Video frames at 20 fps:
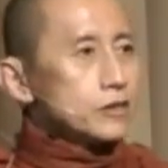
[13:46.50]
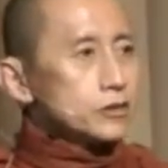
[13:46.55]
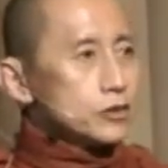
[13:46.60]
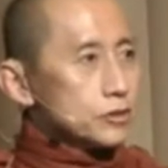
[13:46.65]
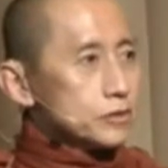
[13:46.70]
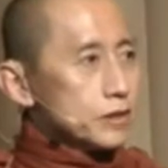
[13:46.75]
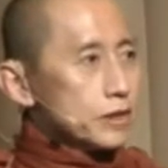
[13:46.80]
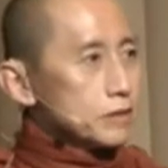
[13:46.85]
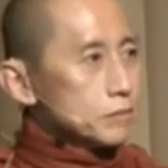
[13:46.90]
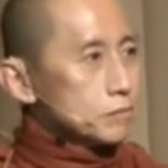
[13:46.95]

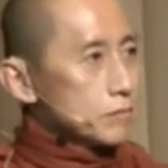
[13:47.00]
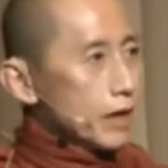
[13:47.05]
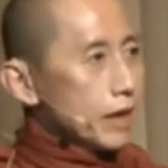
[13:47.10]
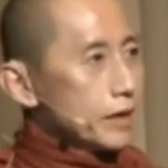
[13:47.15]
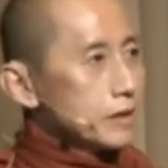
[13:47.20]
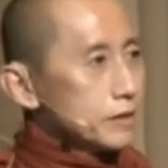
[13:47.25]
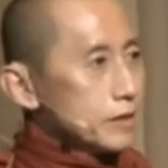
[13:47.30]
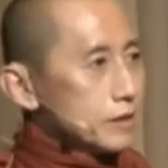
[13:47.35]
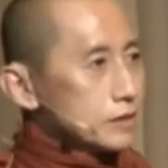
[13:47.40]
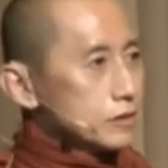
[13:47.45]
so that the
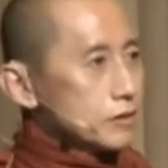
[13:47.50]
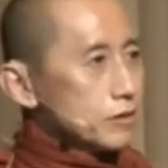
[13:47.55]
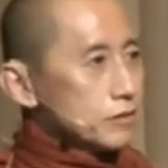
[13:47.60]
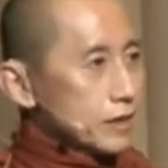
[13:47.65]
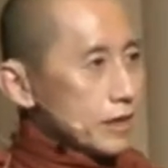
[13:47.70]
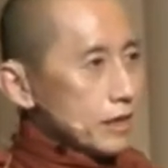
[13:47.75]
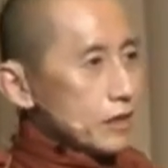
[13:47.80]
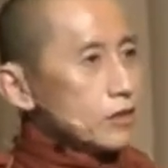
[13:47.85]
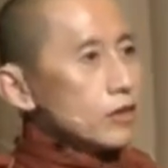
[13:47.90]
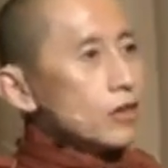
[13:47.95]
mind does not
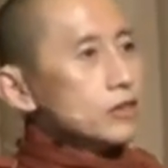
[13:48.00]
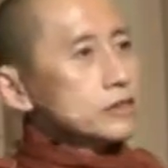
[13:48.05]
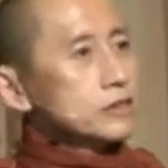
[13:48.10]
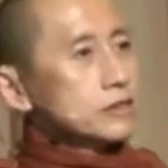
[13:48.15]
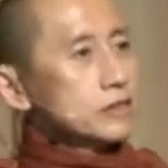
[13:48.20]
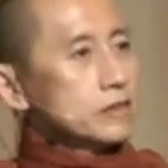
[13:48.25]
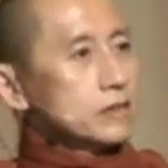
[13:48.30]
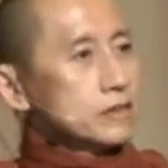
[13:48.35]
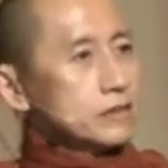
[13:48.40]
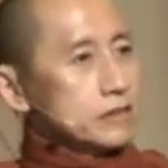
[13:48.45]
get
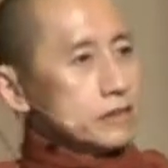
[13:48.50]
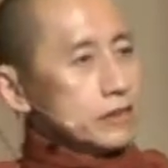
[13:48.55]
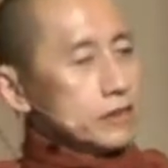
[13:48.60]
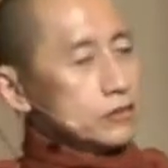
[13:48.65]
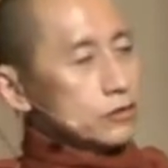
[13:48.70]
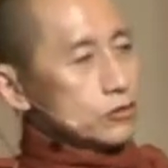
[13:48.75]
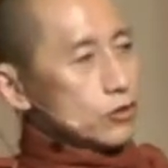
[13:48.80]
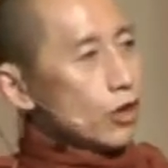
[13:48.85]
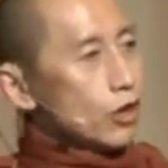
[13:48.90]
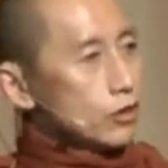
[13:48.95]
lost
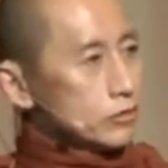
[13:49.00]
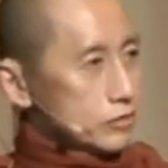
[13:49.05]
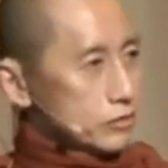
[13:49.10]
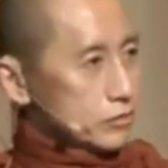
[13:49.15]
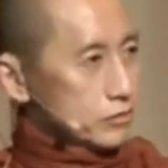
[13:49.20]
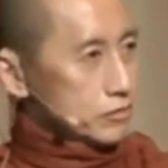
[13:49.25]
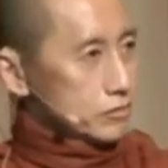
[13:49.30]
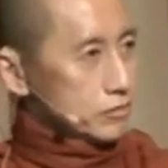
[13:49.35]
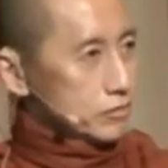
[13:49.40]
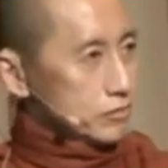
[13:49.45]
in
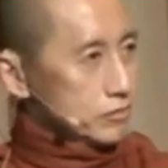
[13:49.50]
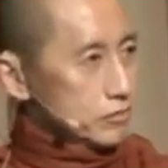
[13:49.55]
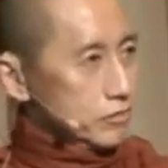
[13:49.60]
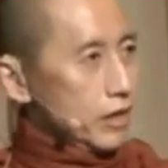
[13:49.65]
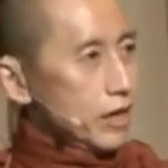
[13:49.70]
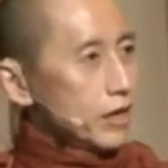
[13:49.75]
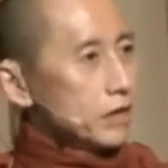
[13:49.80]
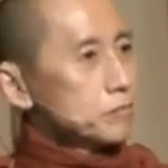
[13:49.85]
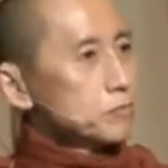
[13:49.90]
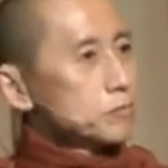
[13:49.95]
thoughts
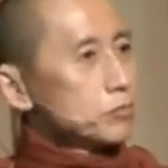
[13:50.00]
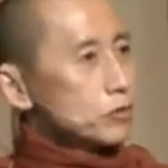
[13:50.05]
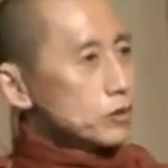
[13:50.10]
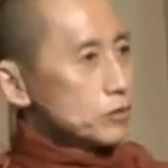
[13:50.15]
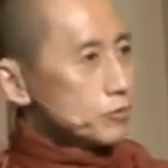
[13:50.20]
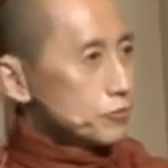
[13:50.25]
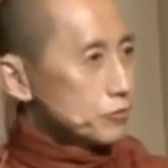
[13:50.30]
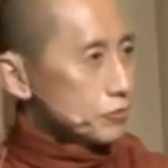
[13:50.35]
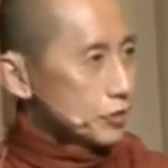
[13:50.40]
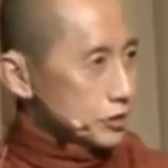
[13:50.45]
and
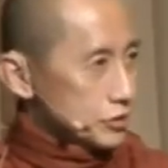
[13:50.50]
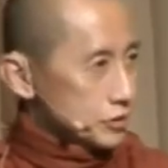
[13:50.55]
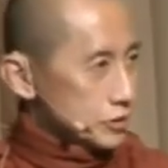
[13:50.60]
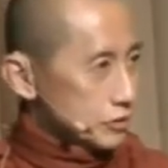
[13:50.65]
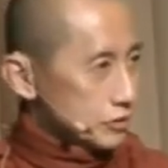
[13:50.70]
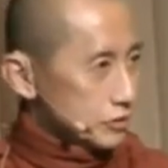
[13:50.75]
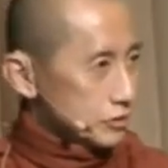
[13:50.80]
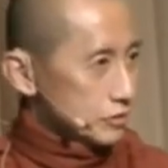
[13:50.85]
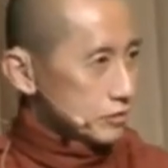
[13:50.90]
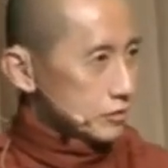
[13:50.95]

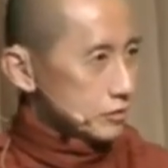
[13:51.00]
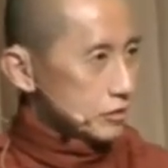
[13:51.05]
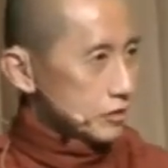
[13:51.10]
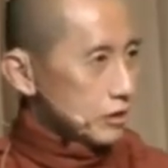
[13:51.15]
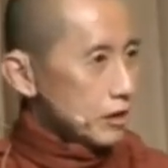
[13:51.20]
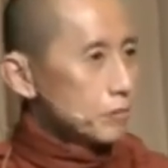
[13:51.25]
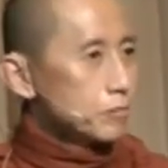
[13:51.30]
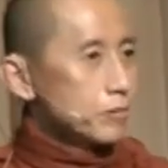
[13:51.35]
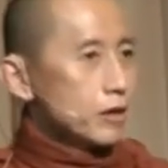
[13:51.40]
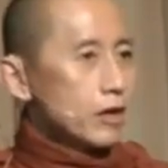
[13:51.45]
proliferations
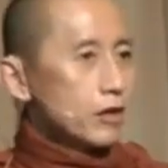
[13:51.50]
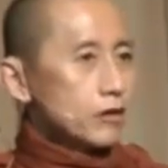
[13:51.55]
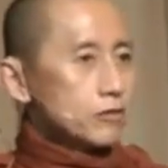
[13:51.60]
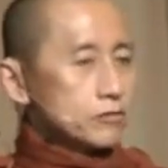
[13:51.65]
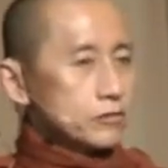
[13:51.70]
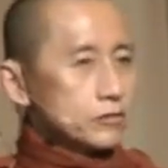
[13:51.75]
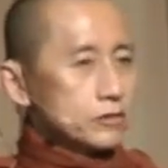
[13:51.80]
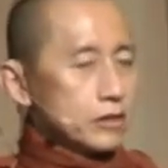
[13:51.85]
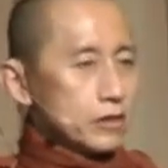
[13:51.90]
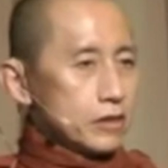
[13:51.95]

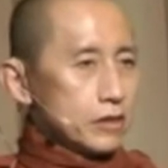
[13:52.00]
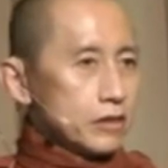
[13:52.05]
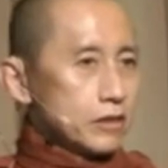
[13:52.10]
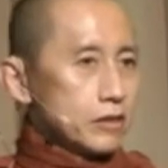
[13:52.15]
about